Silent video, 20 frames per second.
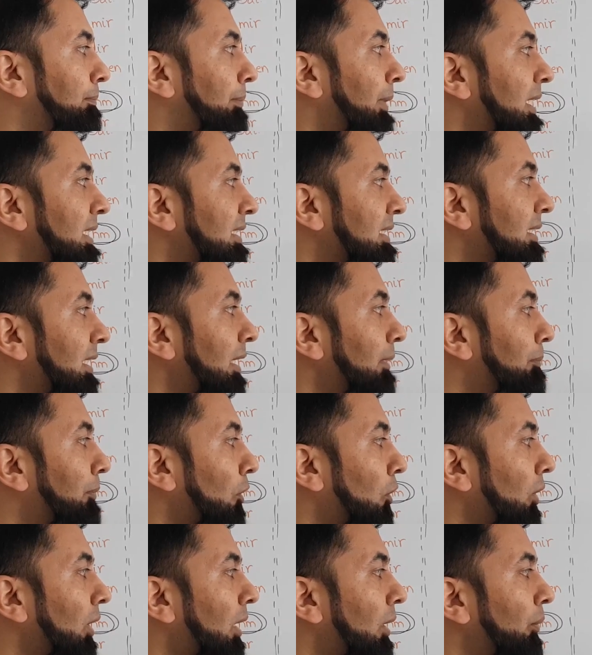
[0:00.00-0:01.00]
personal
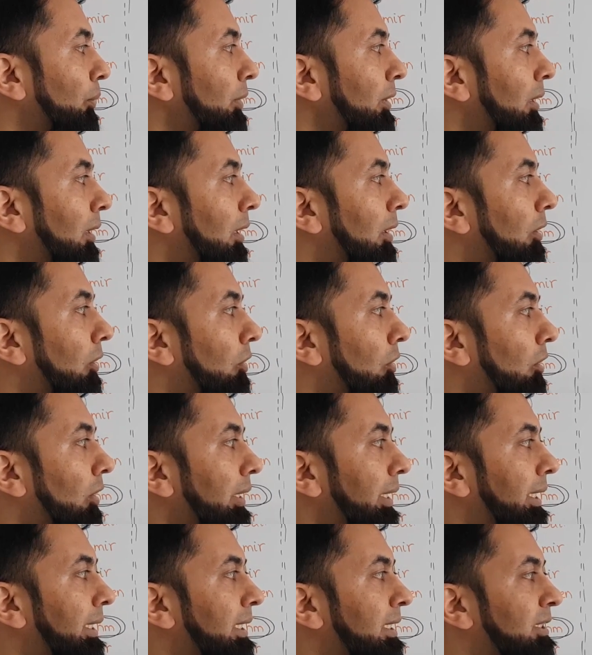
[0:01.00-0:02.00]
pronoun
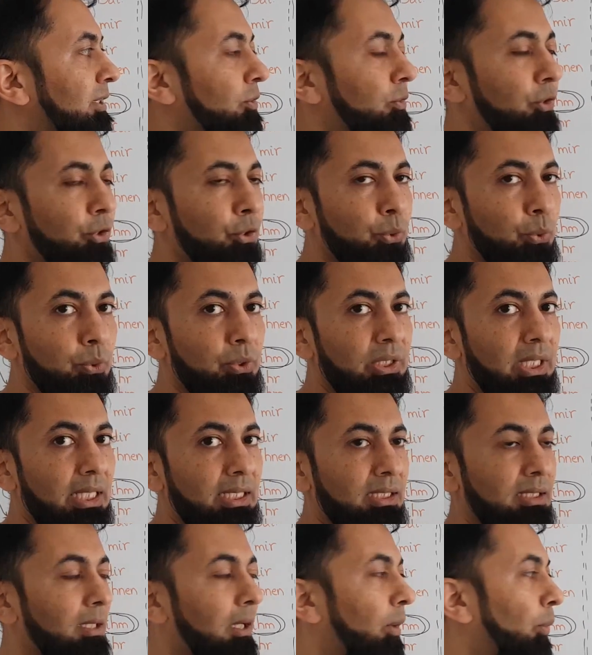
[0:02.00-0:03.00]
or it is used
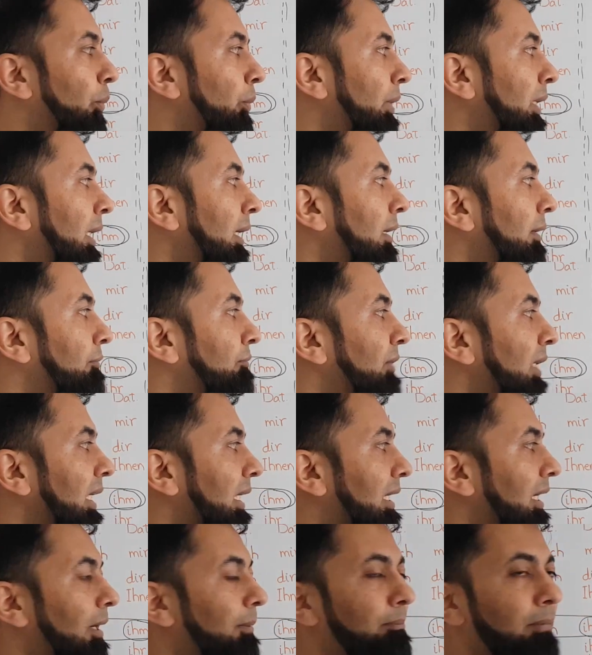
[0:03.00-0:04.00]
as noun, will
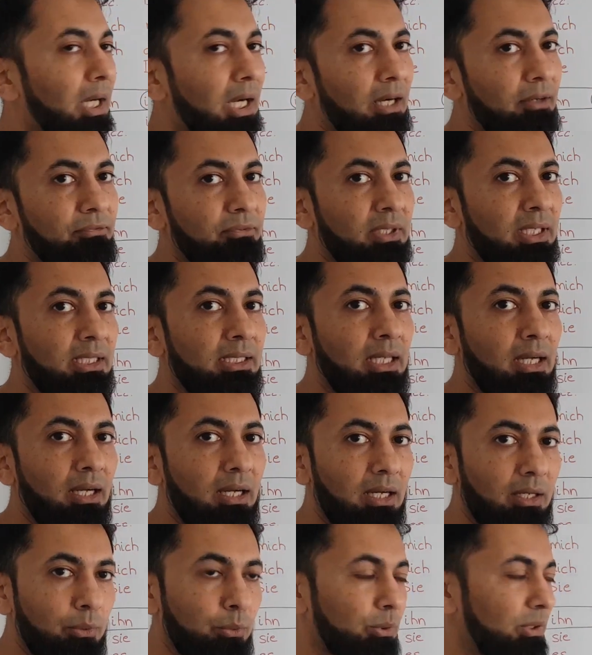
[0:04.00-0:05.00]
come after the
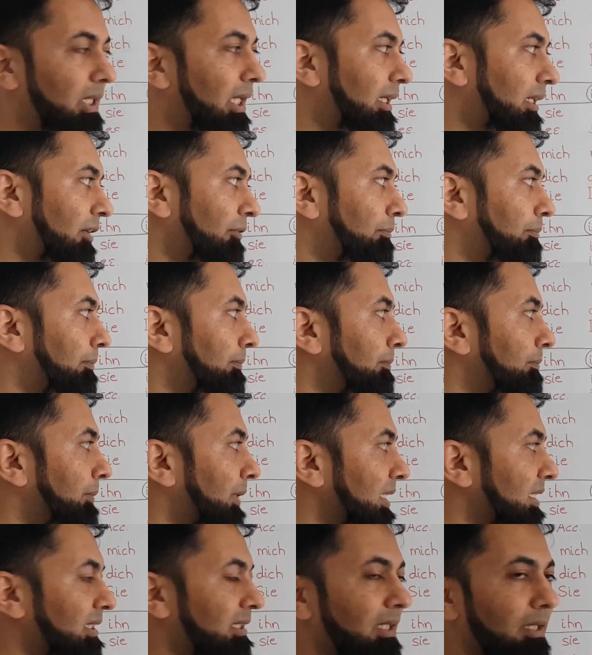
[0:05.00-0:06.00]
accusative
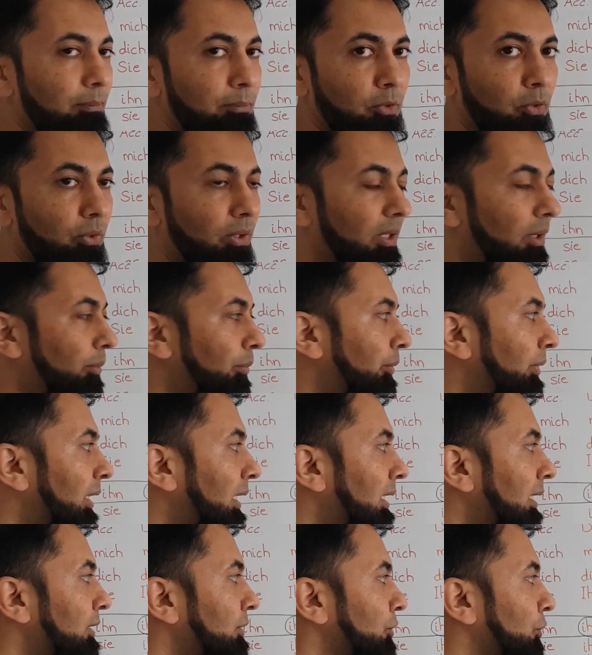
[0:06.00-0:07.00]
personal pronoun.
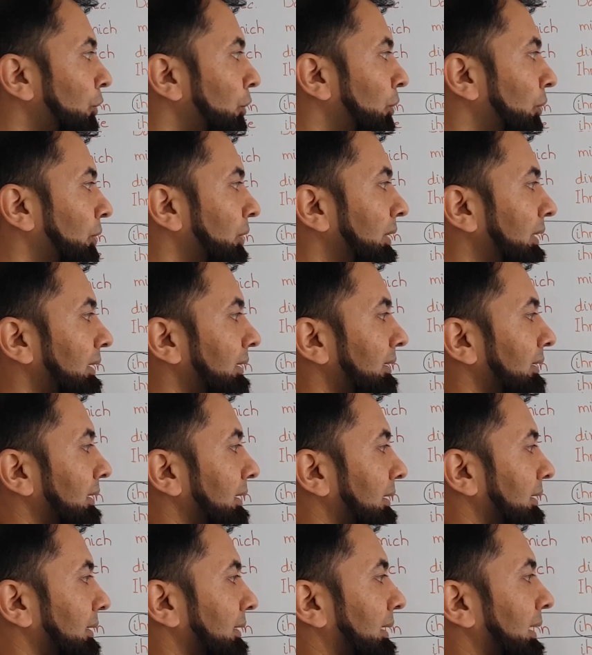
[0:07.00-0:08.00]
So
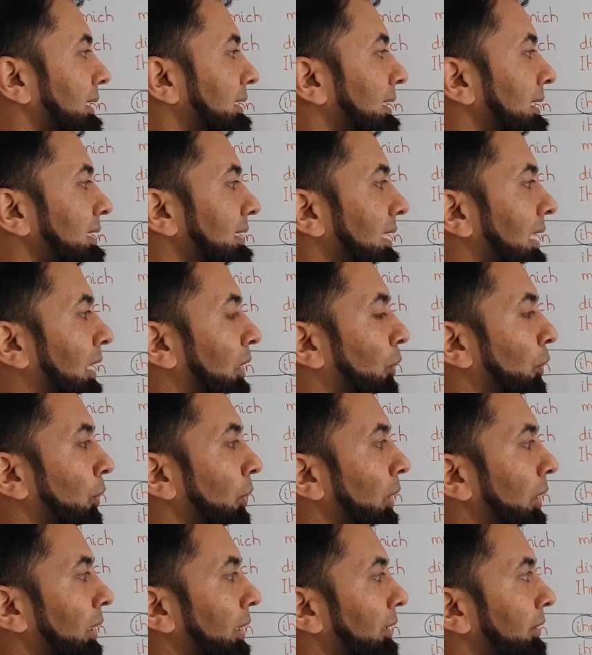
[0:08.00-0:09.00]
this is
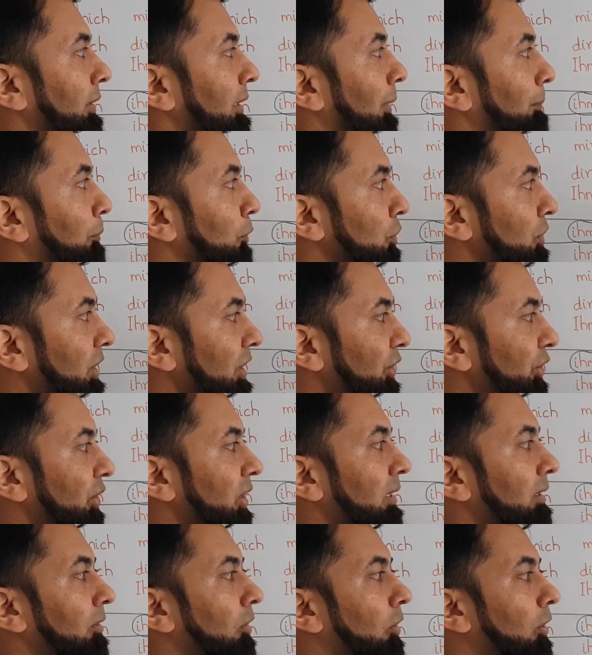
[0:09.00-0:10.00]
how the
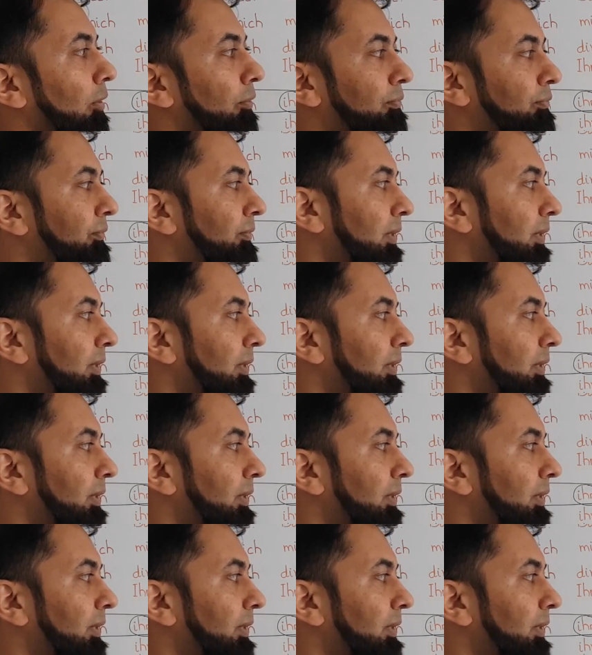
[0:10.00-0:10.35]
position of